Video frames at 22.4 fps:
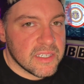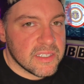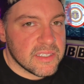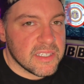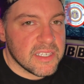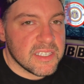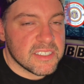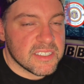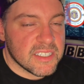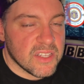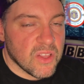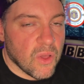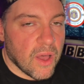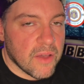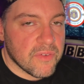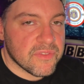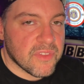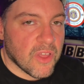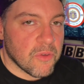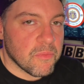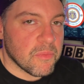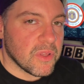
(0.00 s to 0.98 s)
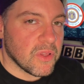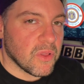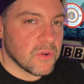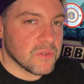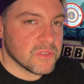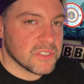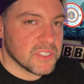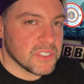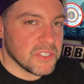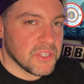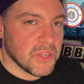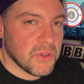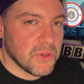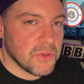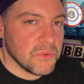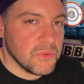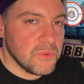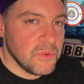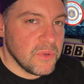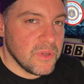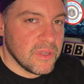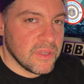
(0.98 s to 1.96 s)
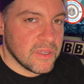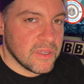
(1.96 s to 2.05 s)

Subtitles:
this life don't belong to you,